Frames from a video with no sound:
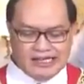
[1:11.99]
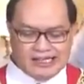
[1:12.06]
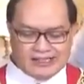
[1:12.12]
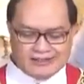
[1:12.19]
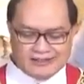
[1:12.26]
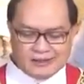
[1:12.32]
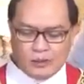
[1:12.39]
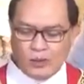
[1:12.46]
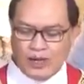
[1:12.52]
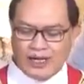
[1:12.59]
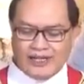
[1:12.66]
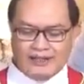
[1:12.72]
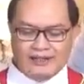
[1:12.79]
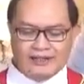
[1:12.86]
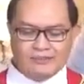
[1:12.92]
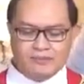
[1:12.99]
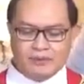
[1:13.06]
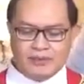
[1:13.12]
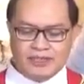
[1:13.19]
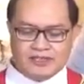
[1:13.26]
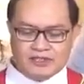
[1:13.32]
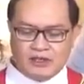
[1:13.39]
and while the
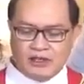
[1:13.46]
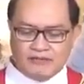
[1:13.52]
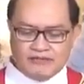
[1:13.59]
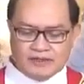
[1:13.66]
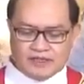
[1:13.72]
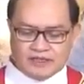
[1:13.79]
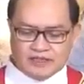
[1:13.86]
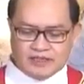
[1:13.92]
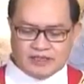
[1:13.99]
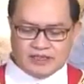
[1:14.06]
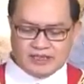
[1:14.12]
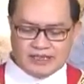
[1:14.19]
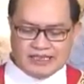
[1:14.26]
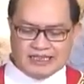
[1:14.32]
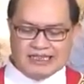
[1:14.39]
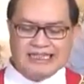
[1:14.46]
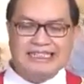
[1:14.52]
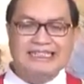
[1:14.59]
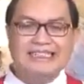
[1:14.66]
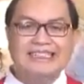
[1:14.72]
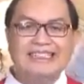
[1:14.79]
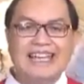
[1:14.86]
police officer
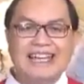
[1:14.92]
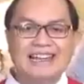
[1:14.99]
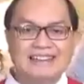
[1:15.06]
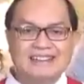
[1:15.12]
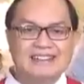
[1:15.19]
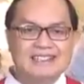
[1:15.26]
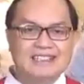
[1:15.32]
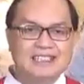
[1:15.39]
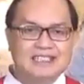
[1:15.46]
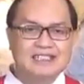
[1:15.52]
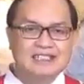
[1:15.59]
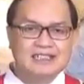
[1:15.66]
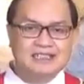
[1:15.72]
knelt